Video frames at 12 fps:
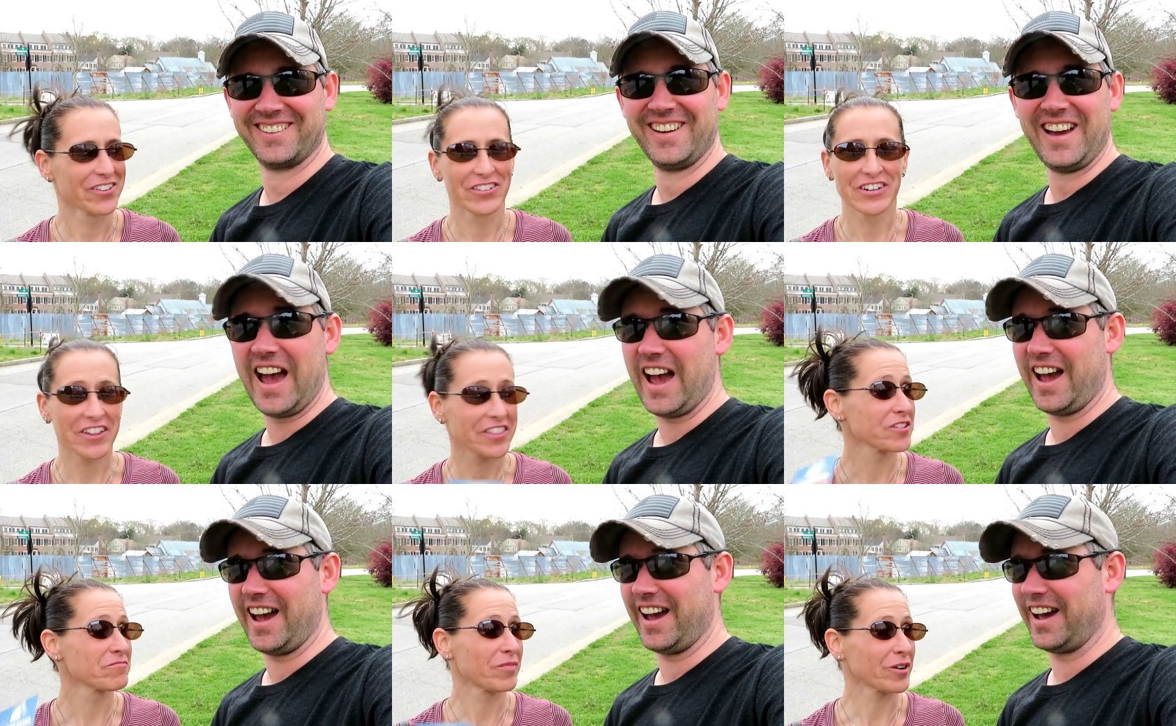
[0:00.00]

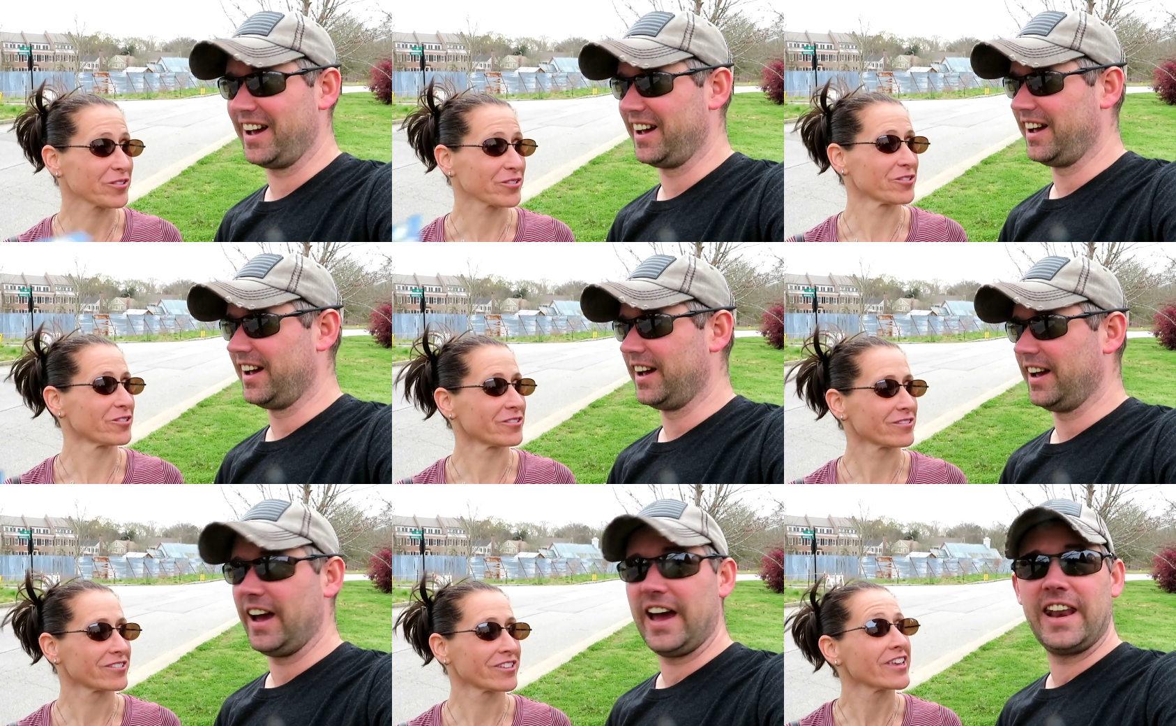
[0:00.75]
Speaker 1: Nothing personal
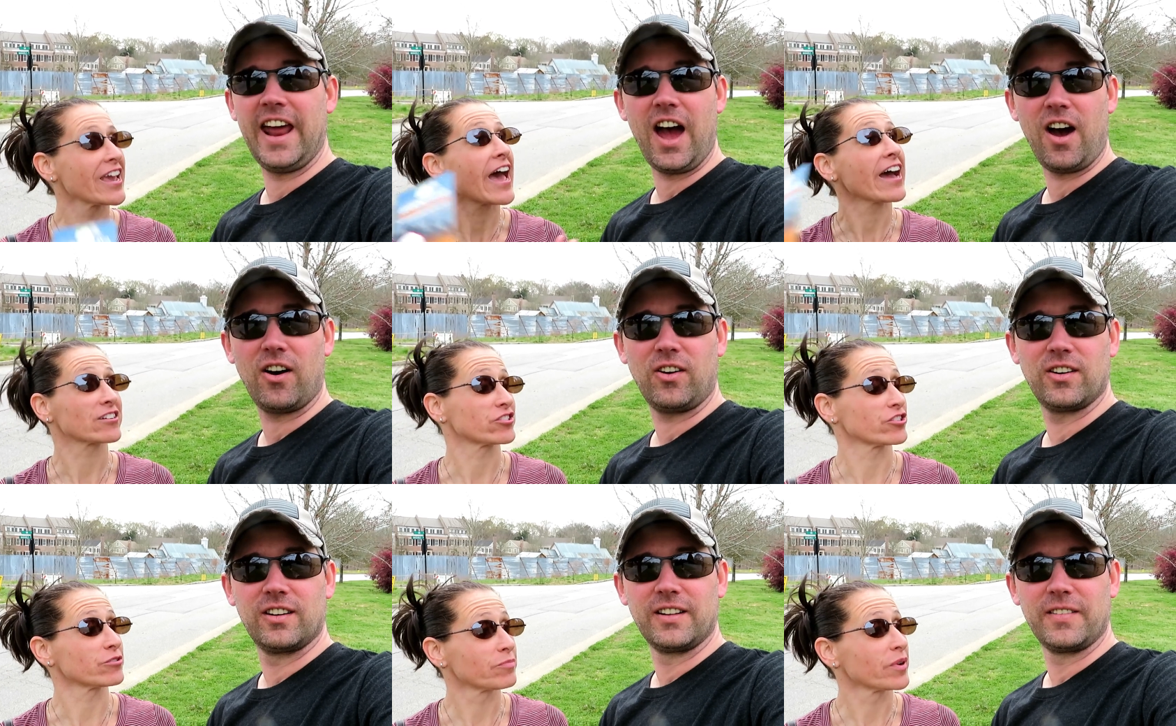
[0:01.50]
Speaker 2: to the
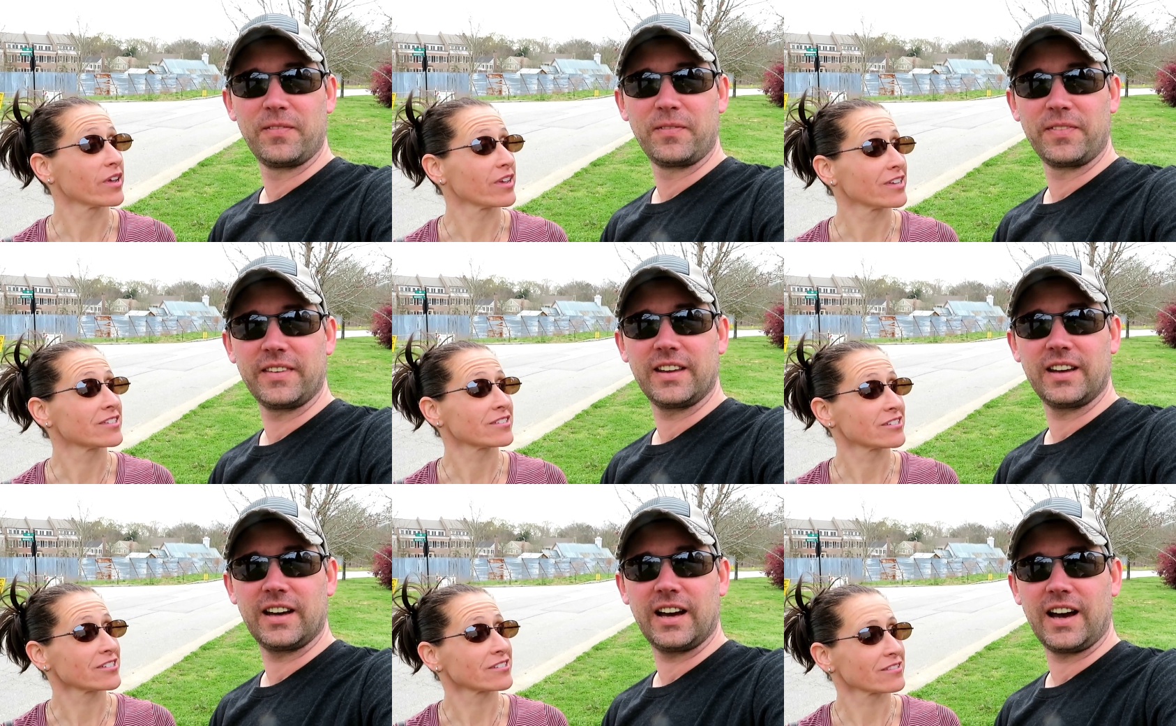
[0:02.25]
actor, but it's
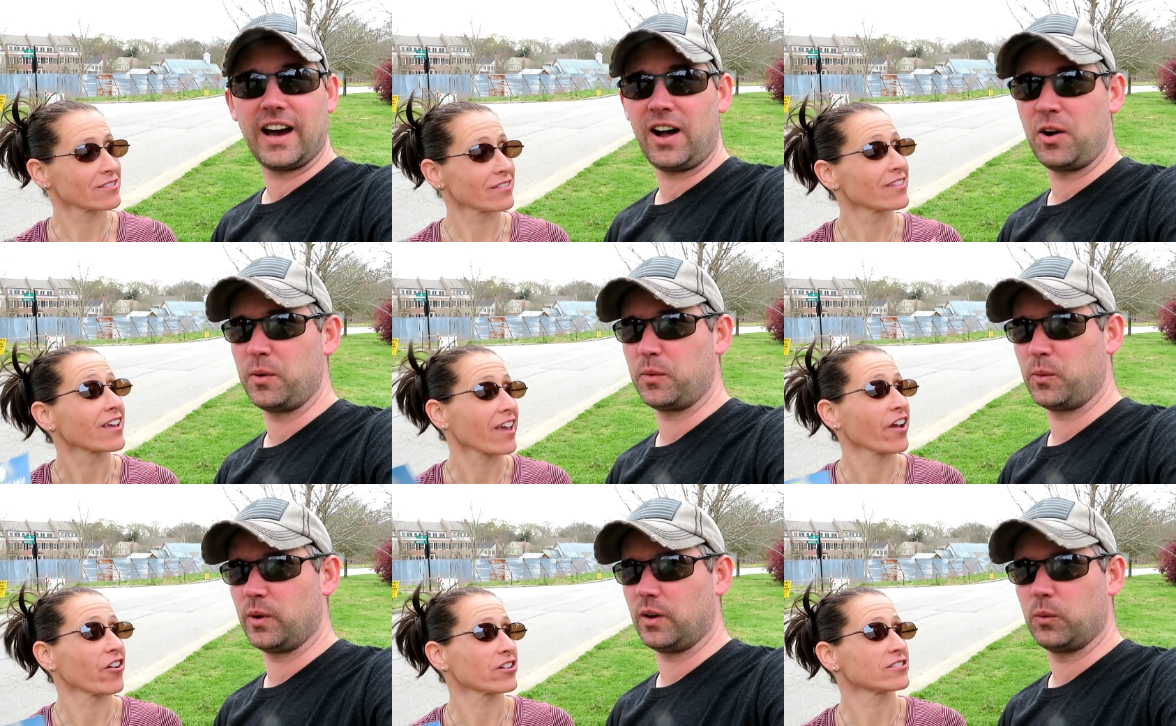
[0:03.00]
just the
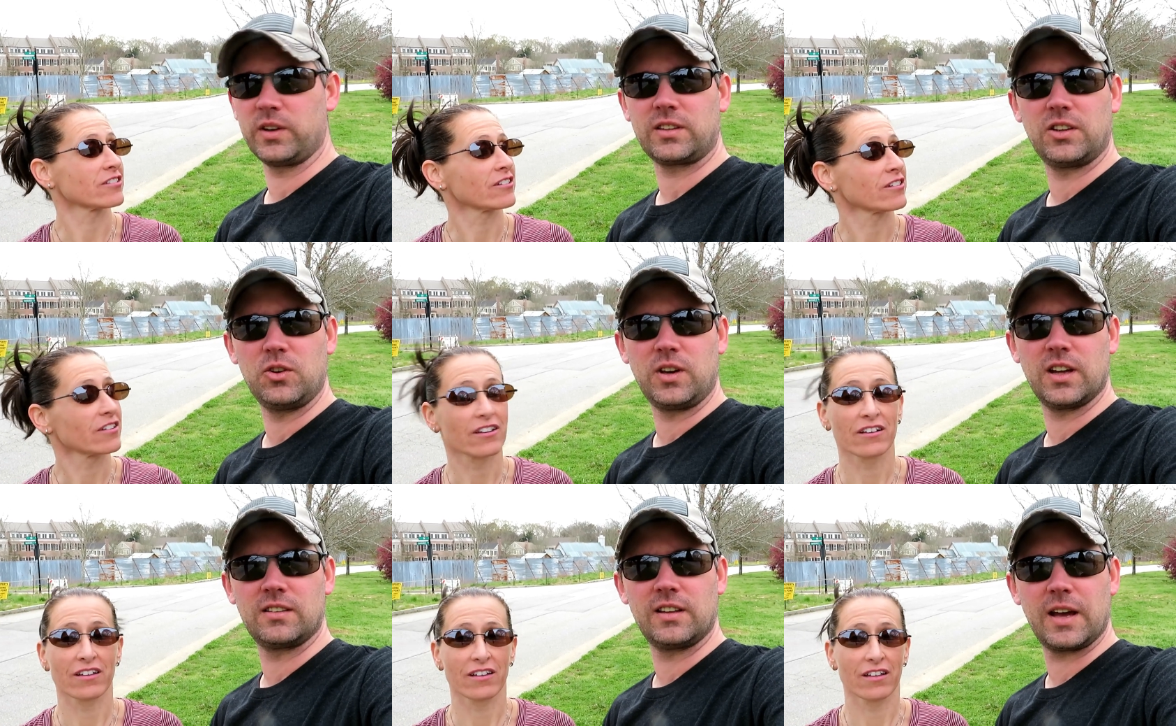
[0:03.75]
character. What's the new
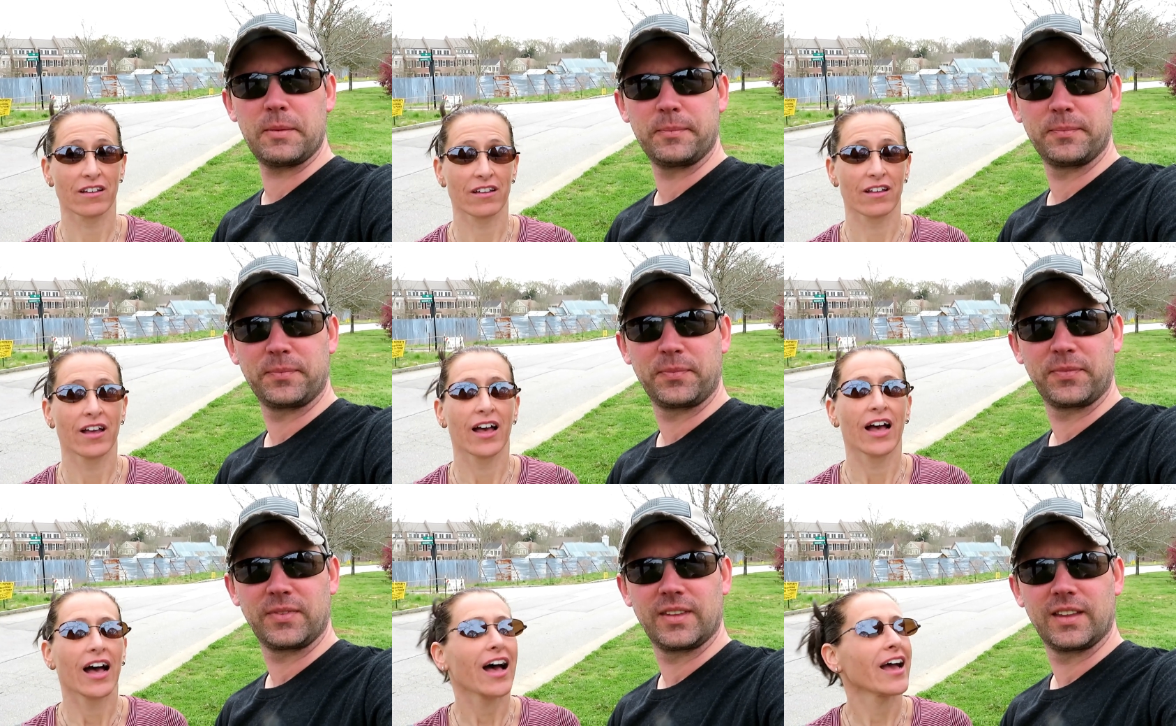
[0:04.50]
kid's name?
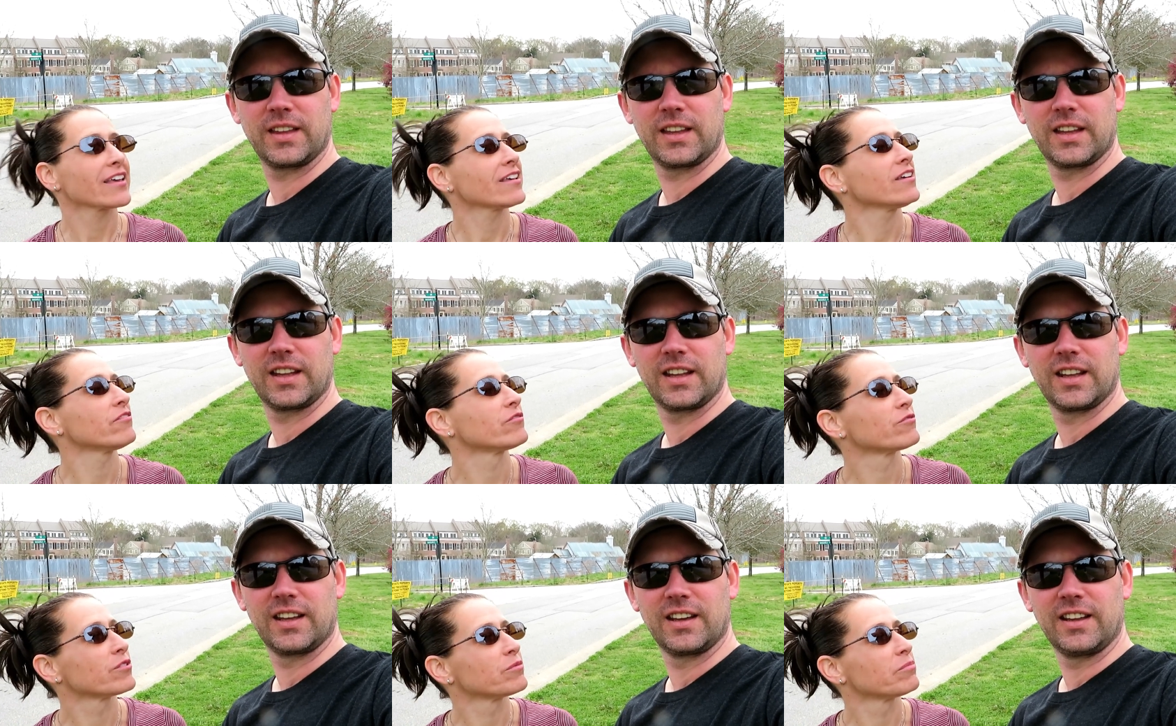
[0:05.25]
I can't
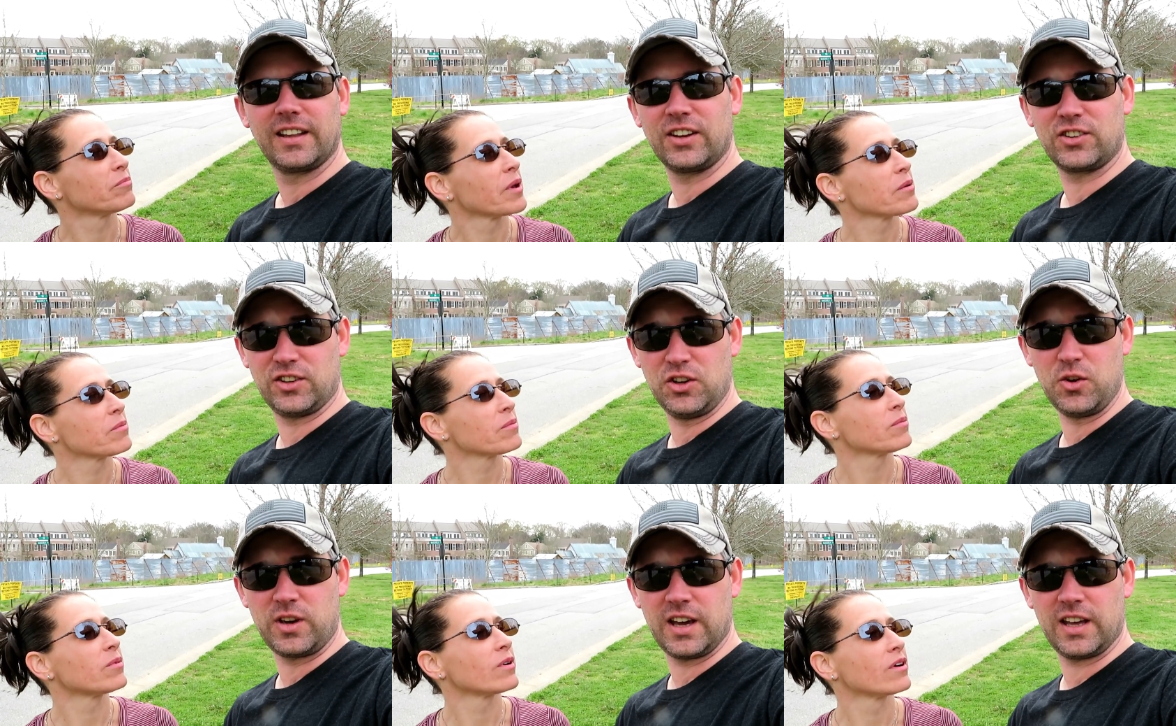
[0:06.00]
remember. It's the
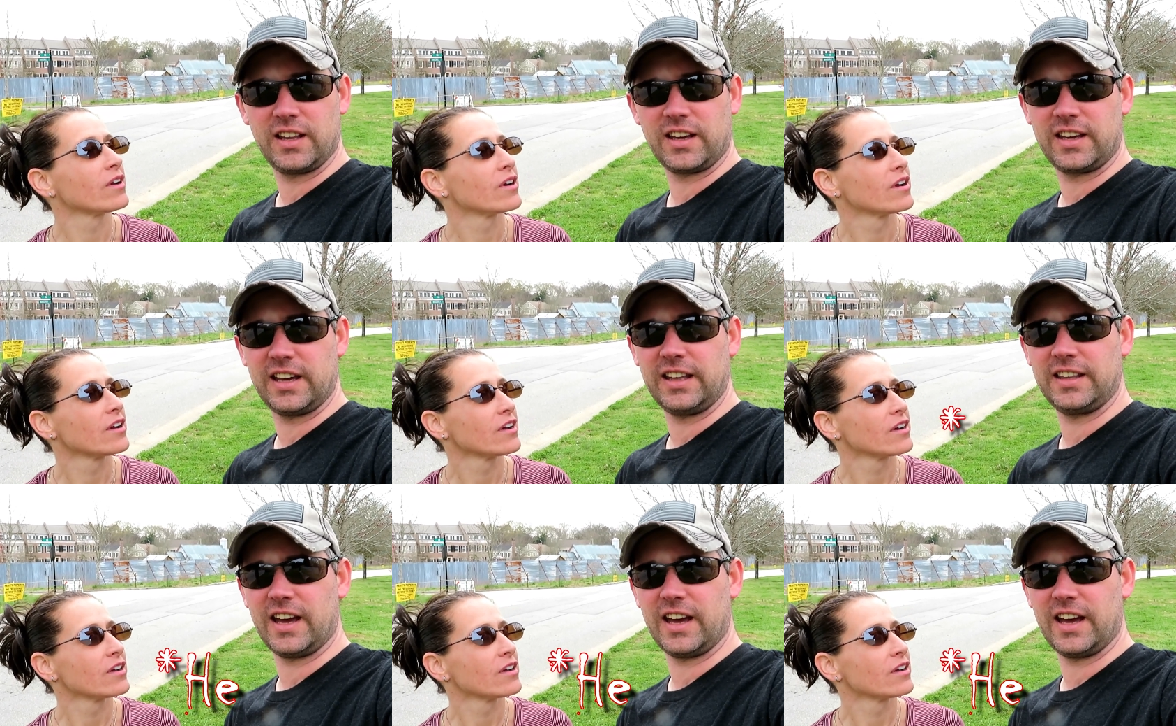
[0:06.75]
new kid, the kid